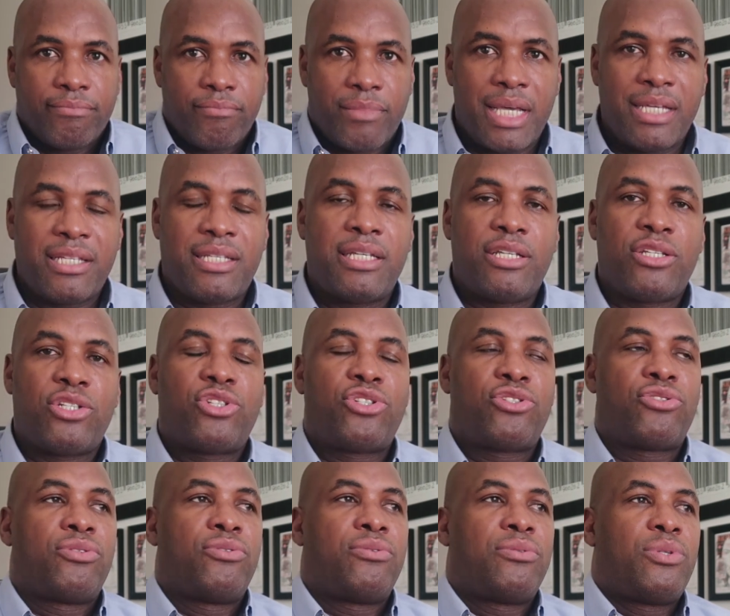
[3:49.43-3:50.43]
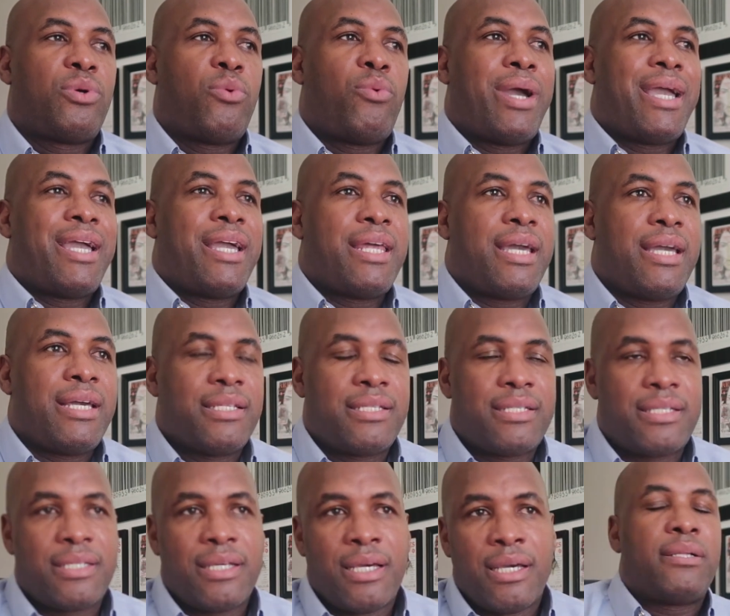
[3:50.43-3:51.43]
This is the way it
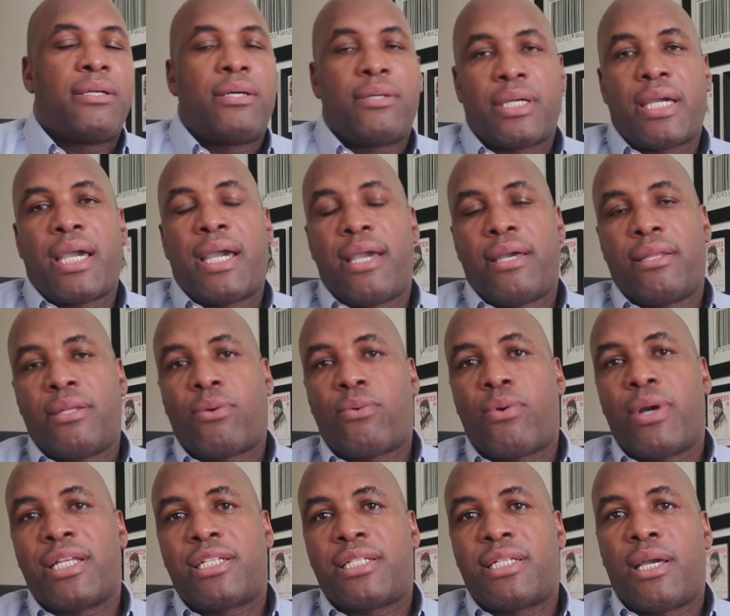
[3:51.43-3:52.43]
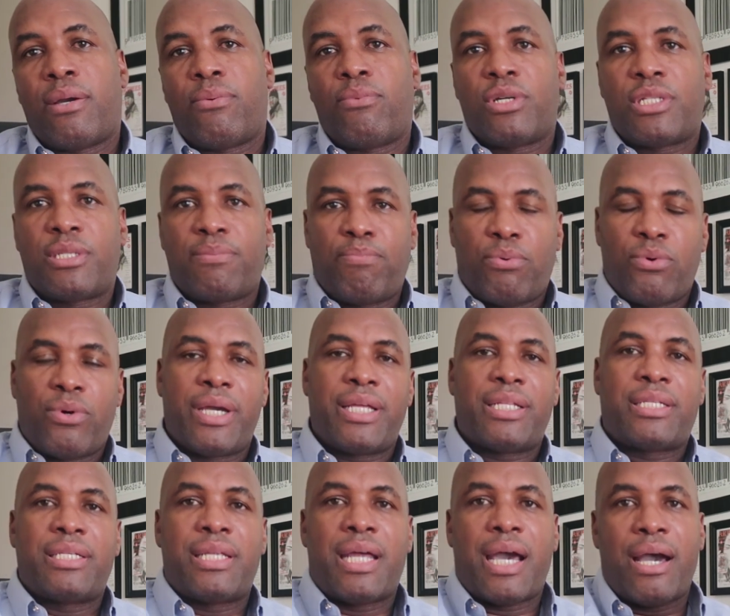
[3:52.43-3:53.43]
is. Okay, the question was
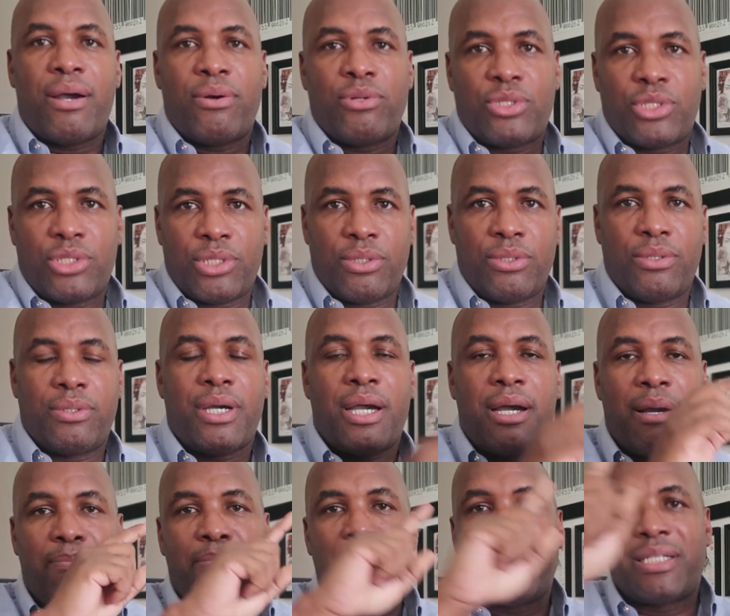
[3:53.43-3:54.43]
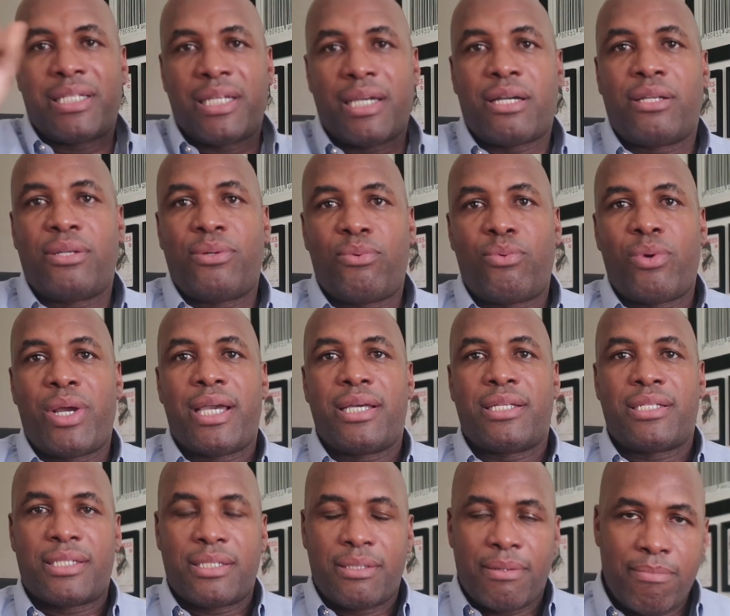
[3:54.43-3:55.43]
pointed out to a particular
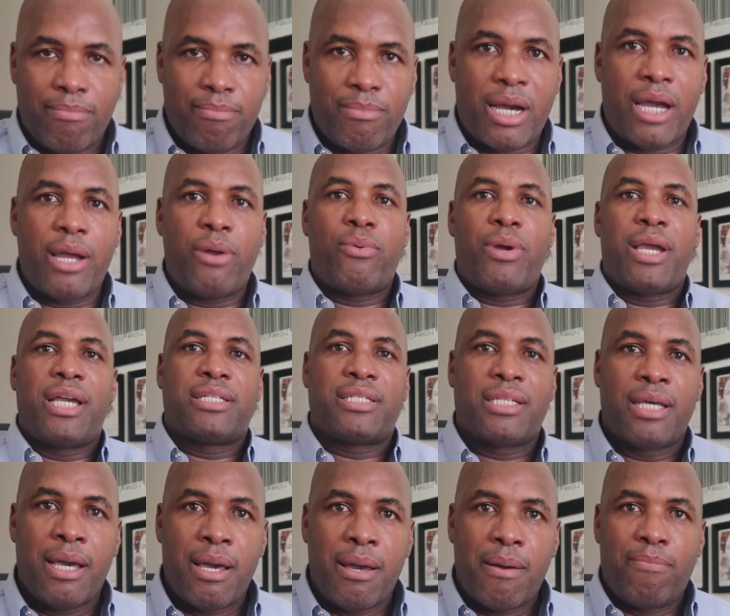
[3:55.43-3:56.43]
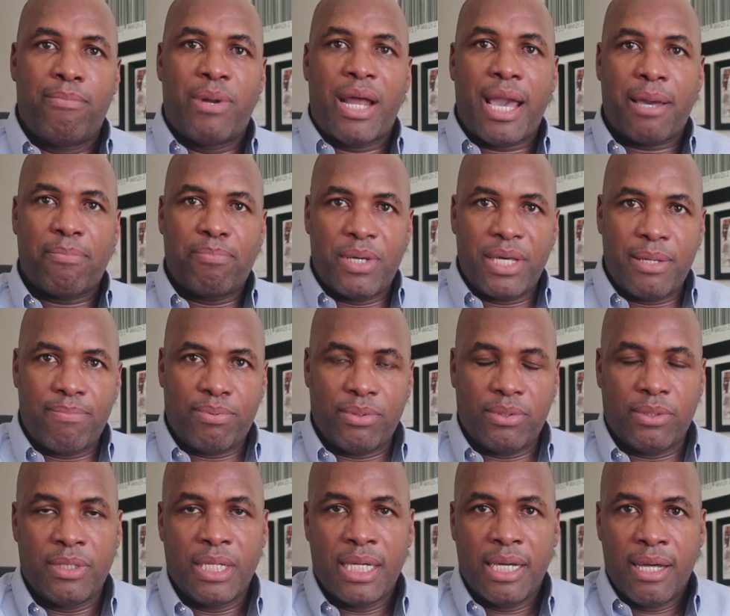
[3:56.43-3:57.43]
race, my race, black
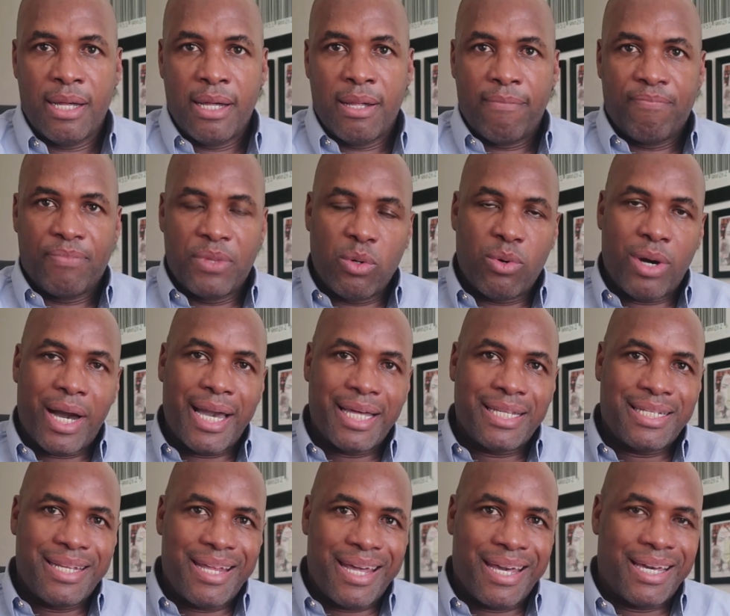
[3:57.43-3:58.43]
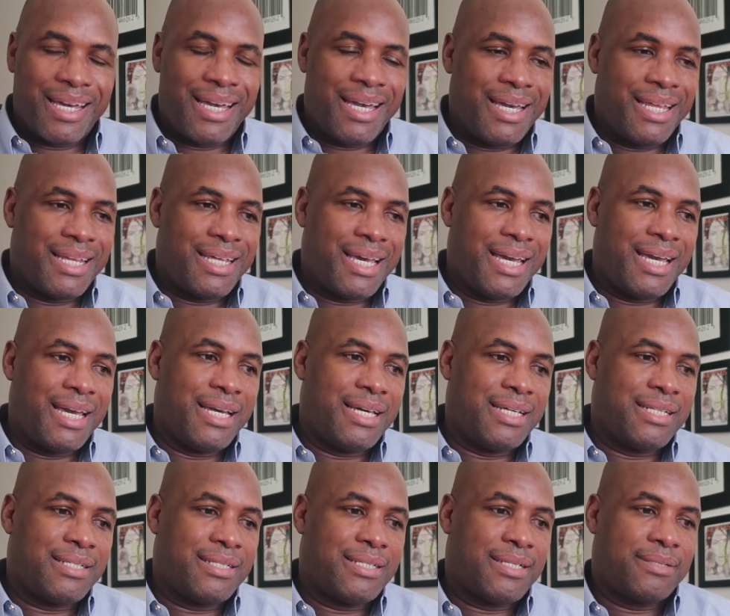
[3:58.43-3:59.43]
people. Do I think it
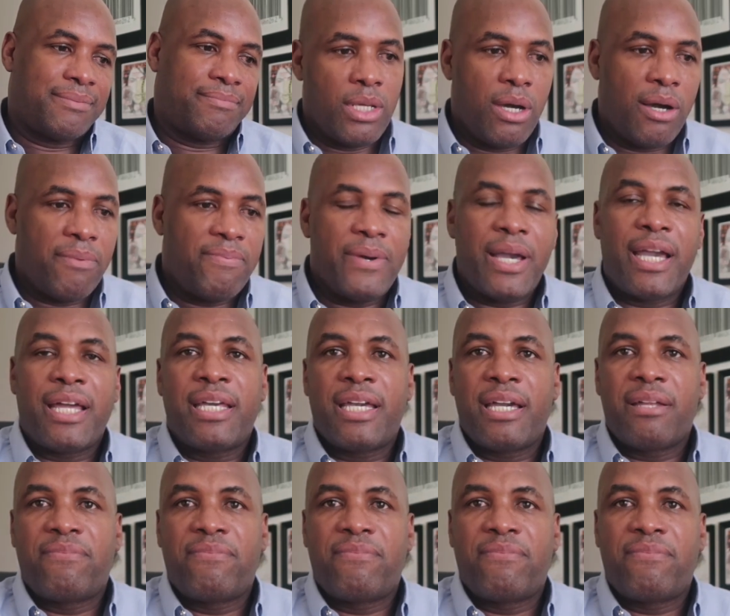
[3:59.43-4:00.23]
is of any